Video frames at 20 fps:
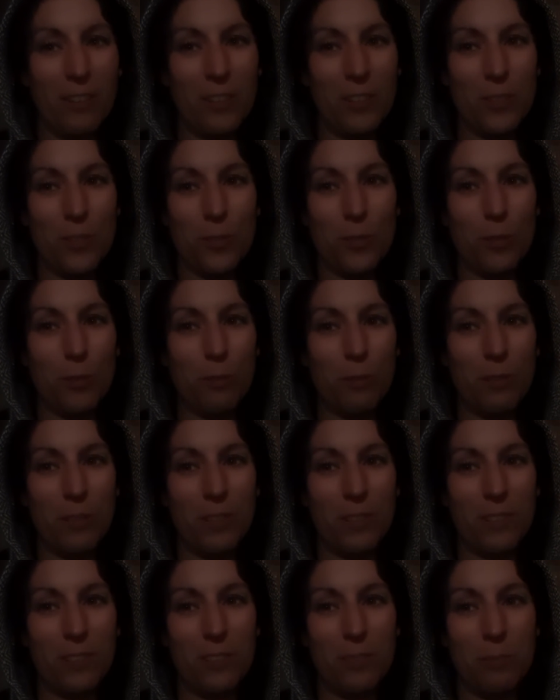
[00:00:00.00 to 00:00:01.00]
it's
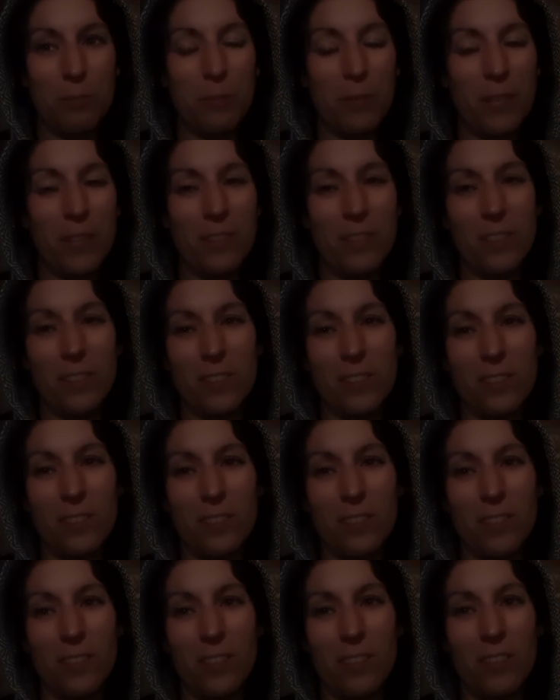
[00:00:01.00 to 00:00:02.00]
always the mind that's
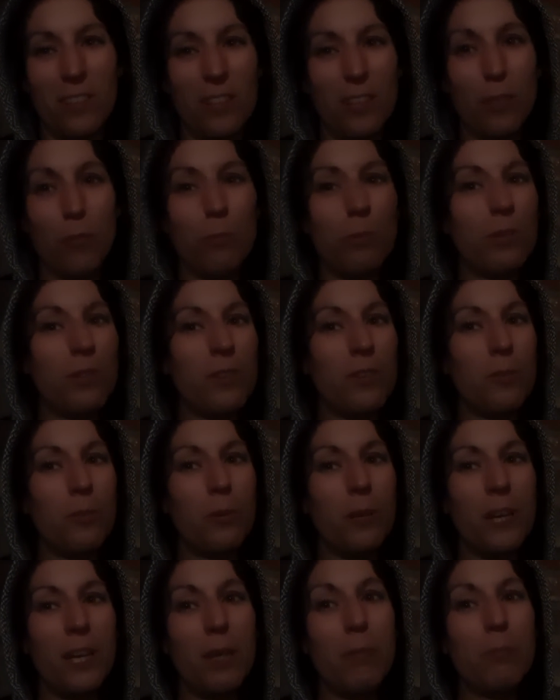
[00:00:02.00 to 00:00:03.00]
get a little bit in the
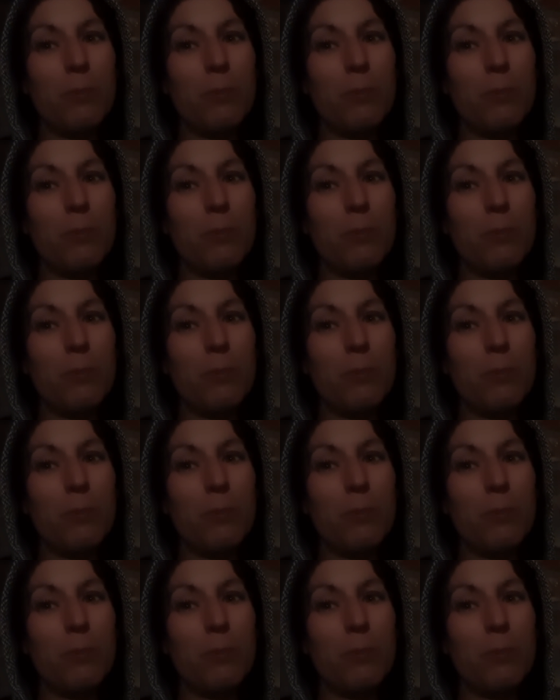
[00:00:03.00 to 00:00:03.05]
way,